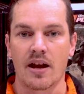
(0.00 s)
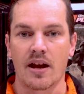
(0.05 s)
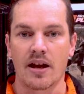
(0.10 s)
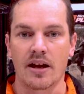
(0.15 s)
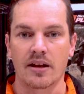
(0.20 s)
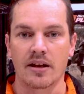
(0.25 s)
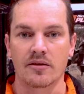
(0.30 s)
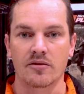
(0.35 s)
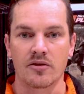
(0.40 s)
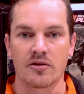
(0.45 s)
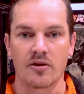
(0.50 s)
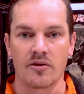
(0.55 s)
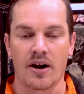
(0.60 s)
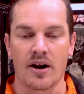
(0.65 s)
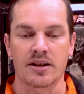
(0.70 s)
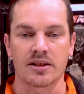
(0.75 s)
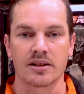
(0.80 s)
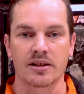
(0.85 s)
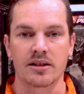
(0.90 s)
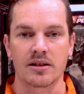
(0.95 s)
and you're
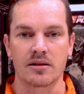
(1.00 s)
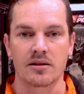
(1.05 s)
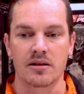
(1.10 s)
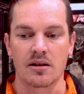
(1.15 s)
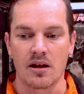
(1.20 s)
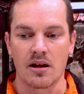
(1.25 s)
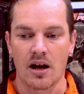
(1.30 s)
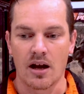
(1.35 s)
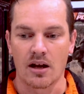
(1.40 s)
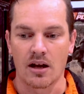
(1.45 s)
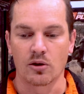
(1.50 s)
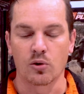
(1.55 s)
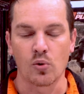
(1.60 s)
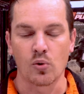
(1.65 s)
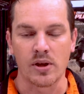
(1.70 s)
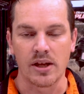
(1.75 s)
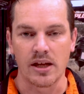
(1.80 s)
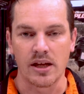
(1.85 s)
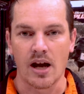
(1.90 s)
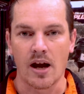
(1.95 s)
actually
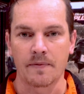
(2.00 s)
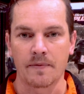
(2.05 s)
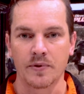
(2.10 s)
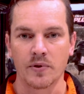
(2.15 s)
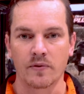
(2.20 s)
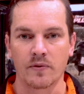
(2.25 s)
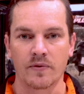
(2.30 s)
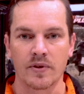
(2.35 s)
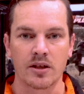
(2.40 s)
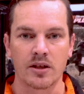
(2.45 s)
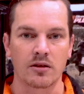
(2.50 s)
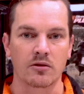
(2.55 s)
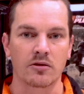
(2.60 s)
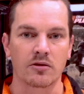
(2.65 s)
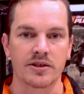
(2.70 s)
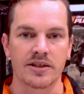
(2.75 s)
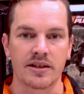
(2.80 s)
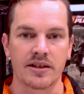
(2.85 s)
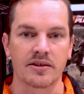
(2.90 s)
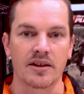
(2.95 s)
looking after your vehicle,
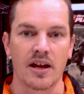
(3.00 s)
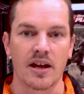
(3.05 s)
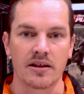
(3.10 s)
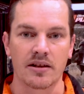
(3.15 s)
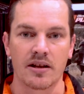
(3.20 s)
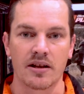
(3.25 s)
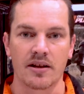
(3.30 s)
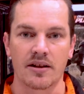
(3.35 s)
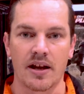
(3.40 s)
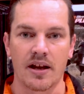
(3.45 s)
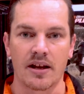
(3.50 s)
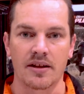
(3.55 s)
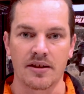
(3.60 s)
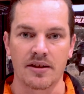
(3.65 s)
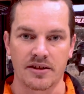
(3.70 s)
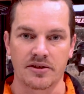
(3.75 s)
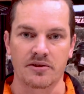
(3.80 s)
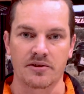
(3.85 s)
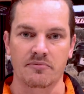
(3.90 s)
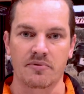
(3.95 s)
because at the end of the day,
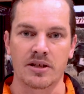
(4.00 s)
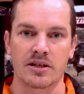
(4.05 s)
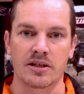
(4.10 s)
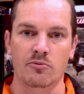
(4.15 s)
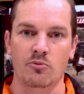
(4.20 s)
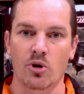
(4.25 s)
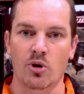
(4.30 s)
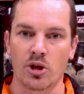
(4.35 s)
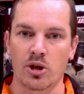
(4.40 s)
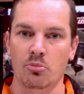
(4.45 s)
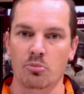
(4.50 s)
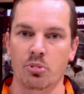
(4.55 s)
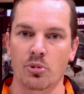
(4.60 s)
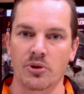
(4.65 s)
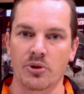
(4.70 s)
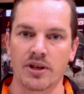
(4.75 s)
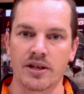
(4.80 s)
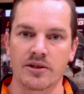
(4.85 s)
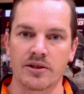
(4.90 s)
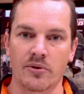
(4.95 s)
that's the reason why you
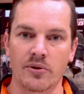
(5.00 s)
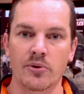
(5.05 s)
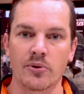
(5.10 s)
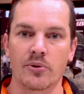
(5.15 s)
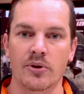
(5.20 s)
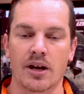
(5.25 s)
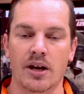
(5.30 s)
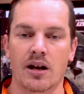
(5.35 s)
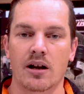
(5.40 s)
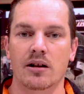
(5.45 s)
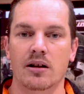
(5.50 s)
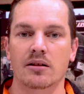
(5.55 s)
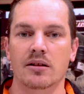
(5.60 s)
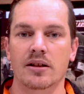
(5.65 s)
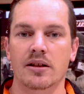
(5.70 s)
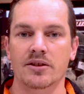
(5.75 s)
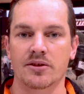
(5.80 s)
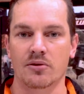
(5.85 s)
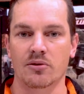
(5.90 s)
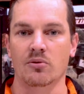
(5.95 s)
put these on your car,
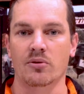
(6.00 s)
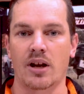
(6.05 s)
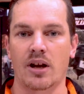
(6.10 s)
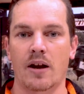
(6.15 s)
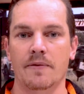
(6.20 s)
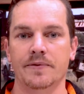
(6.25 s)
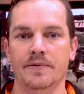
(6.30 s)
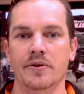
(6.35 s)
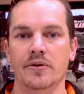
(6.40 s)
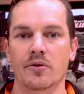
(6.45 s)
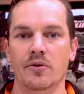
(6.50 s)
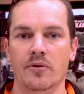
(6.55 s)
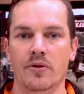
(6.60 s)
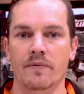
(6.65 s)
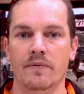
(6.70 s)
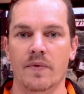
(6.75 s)
is to look after your